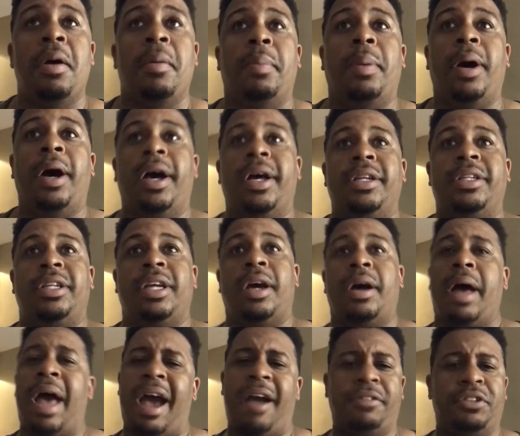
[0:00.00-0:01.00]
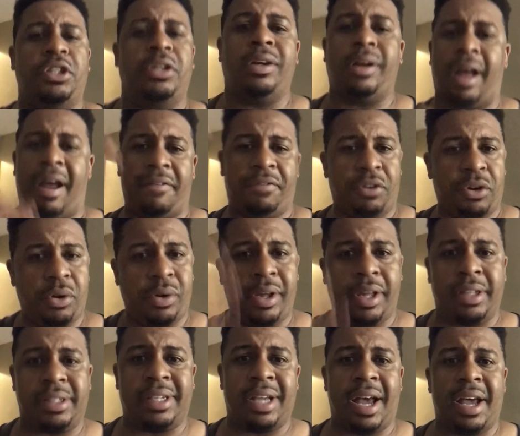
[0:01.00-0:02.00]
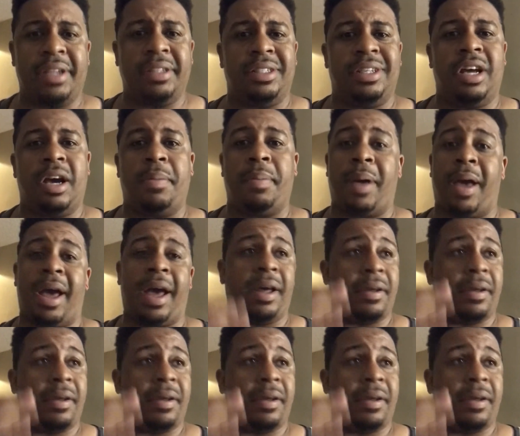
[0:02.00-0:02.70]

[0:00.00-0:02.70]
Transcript: But after you get sized up